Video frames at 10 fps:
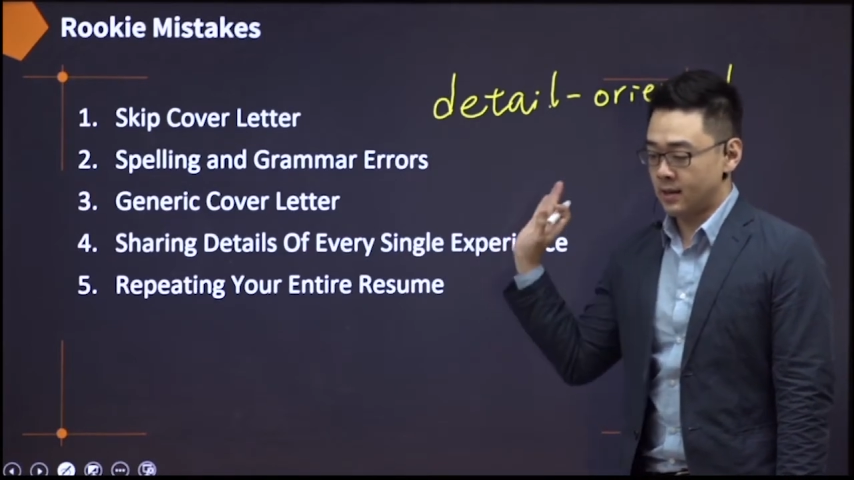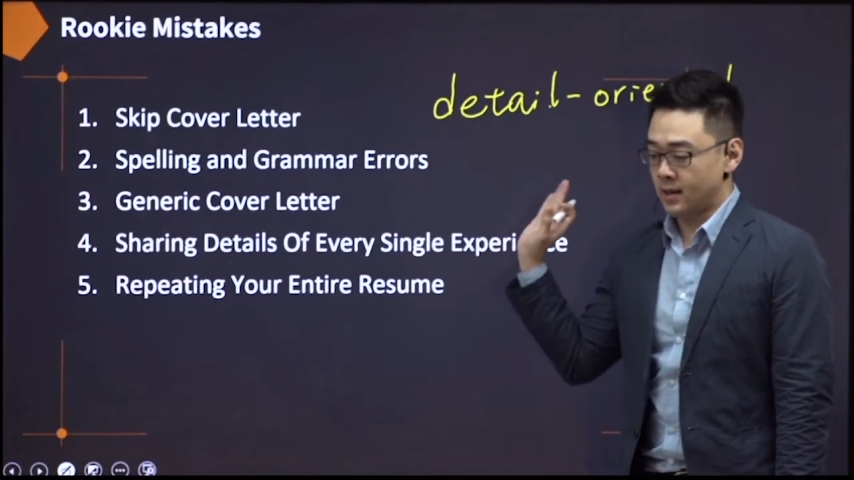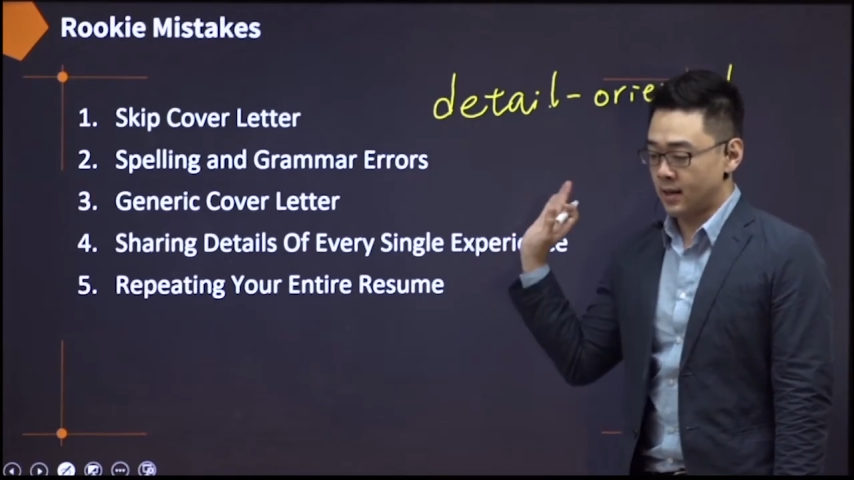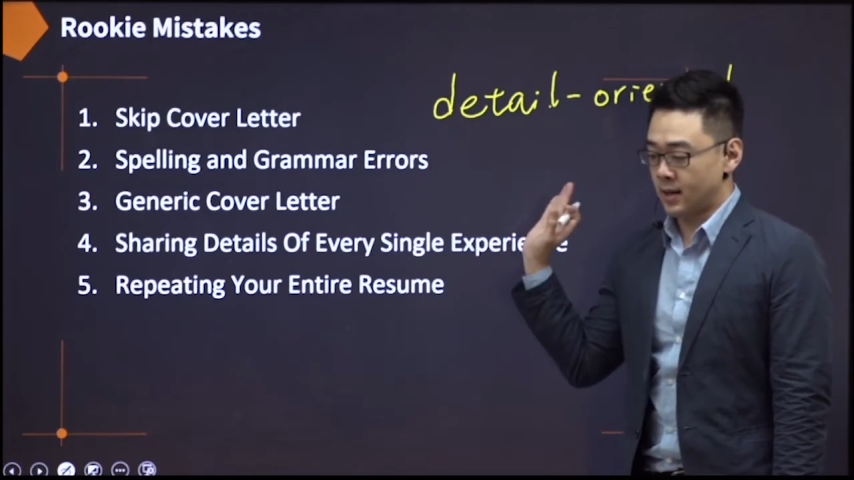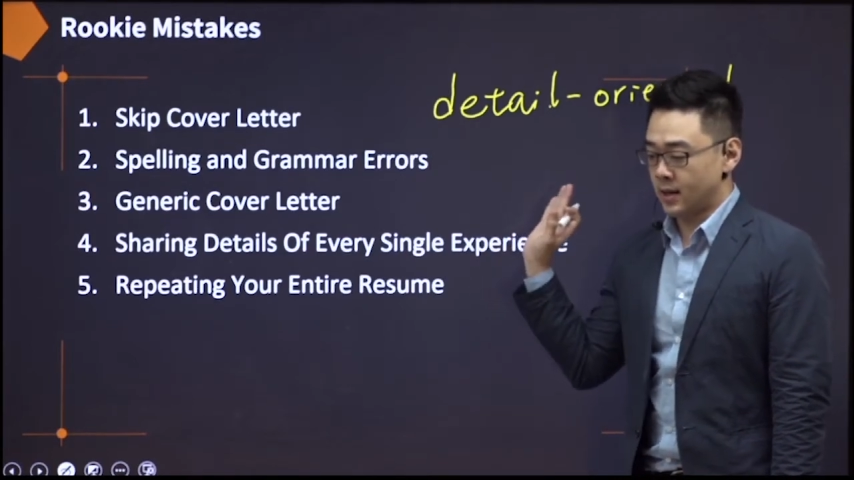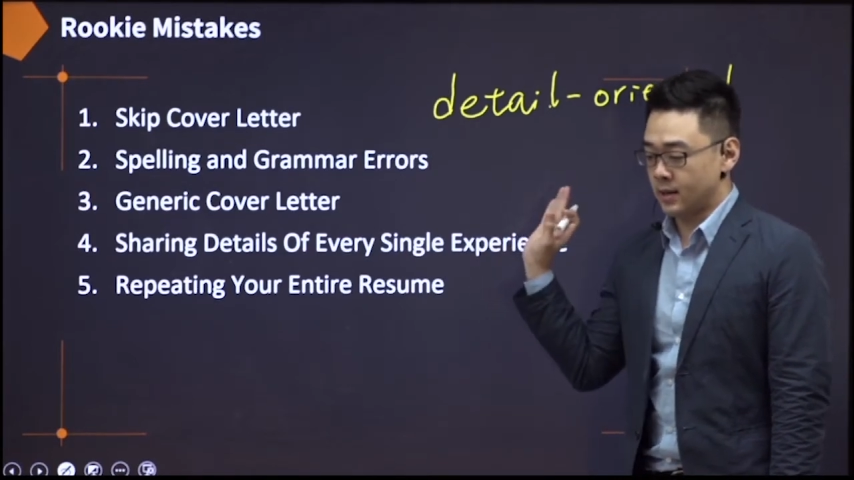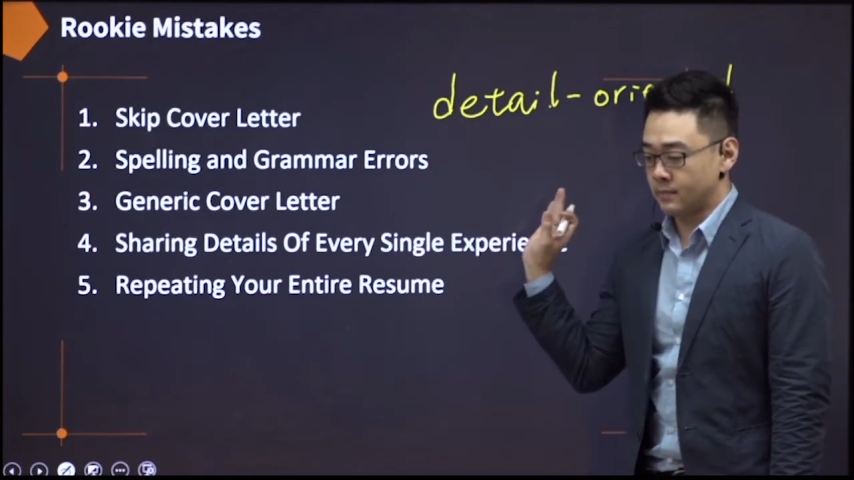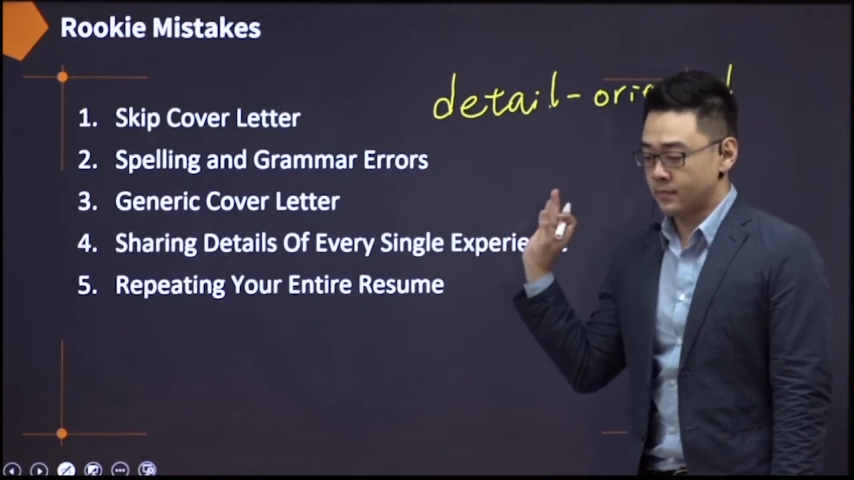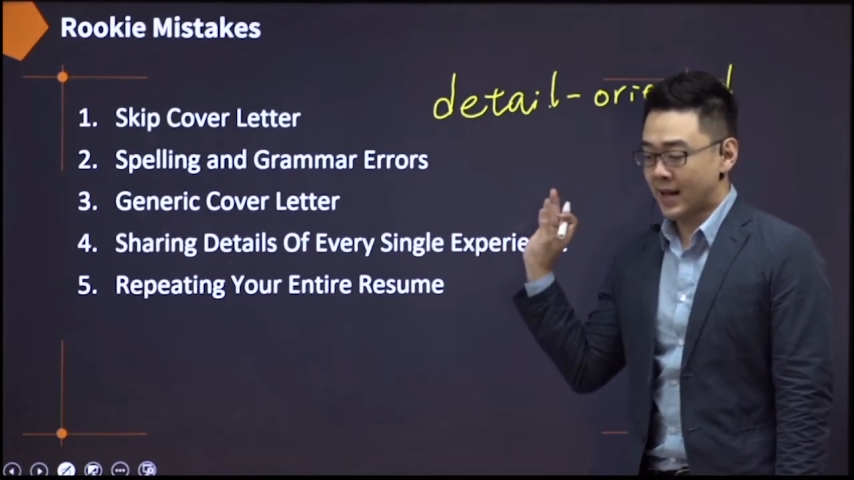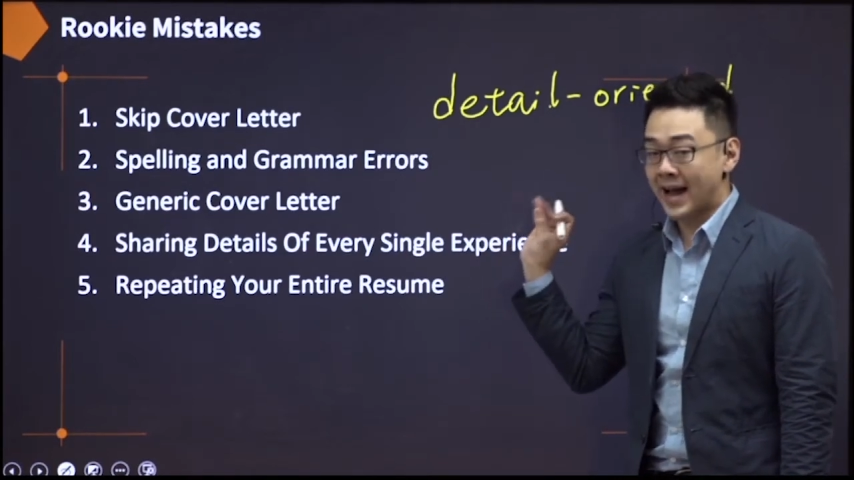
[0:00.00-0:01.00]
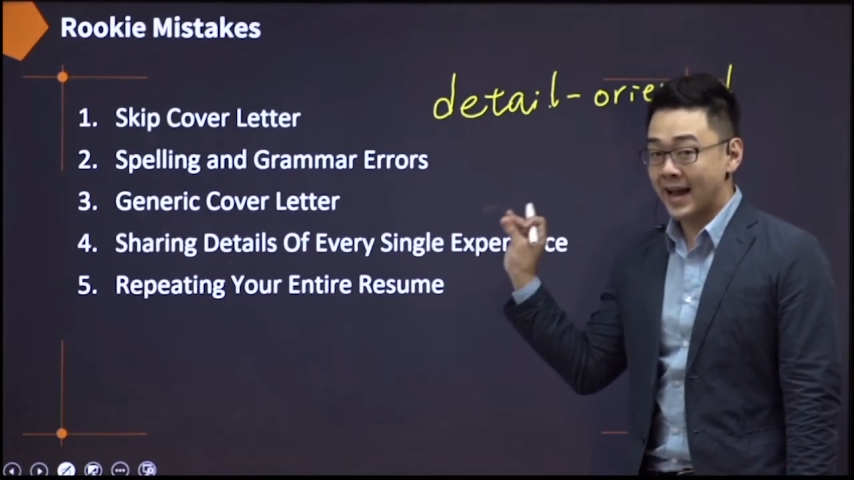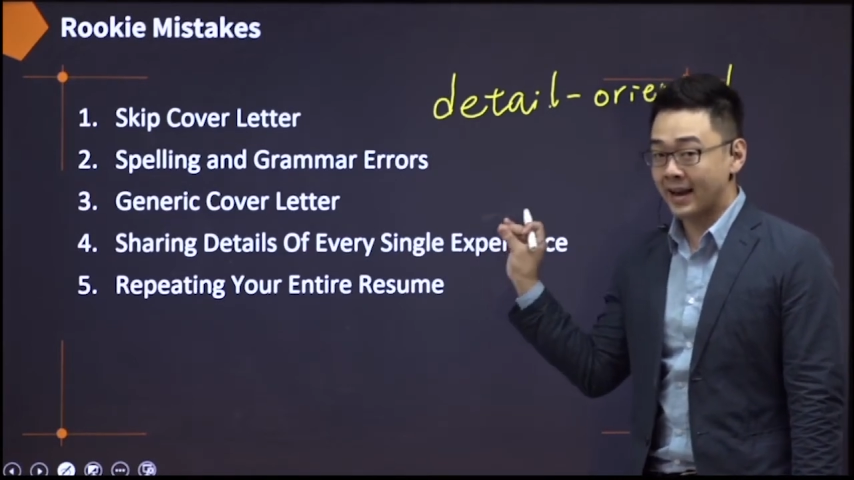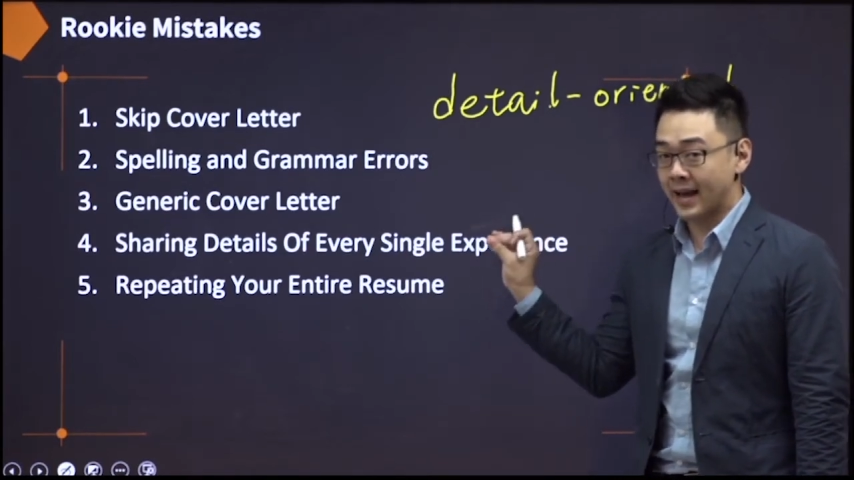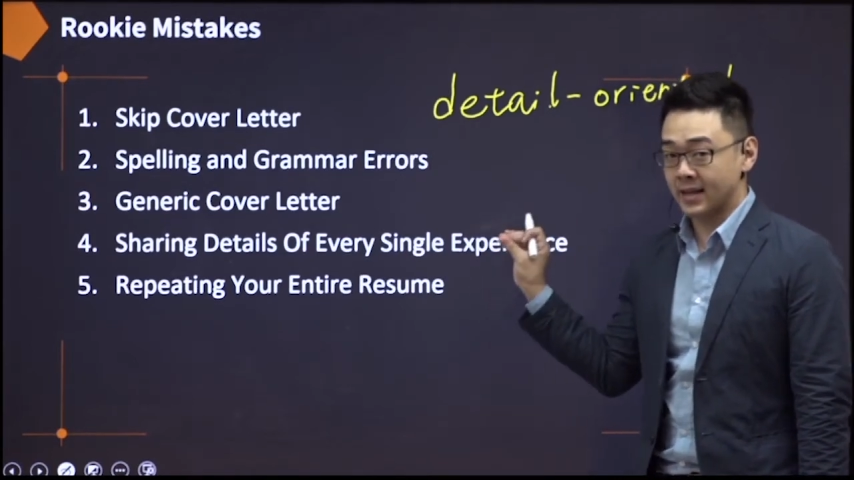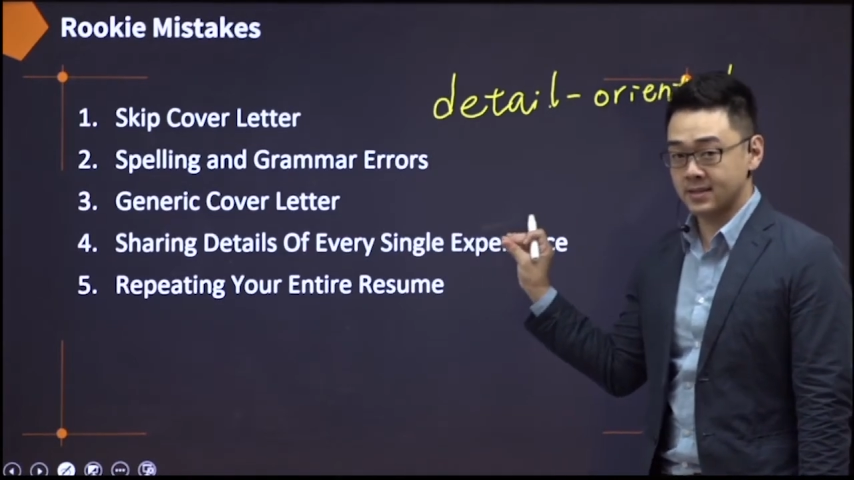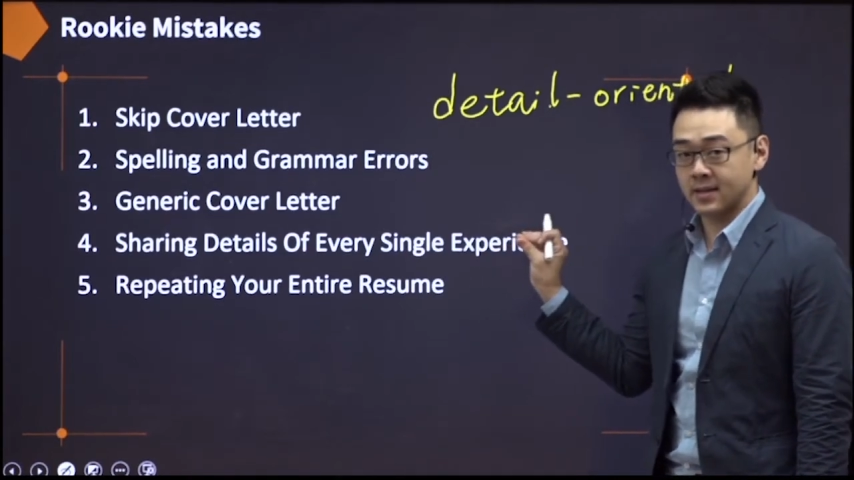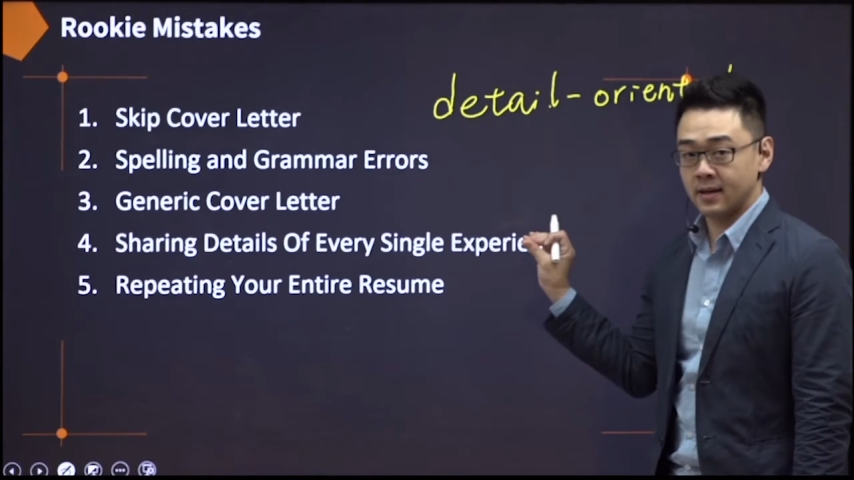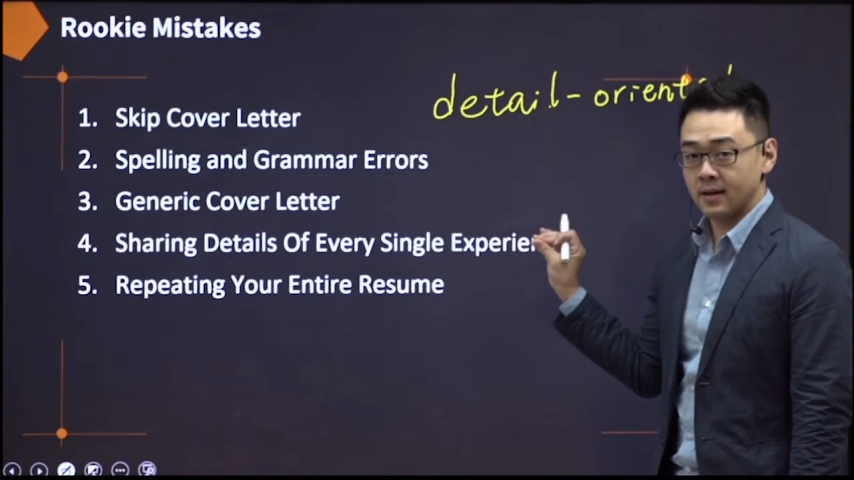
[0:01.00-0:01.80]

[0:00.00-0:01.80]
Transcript: highlight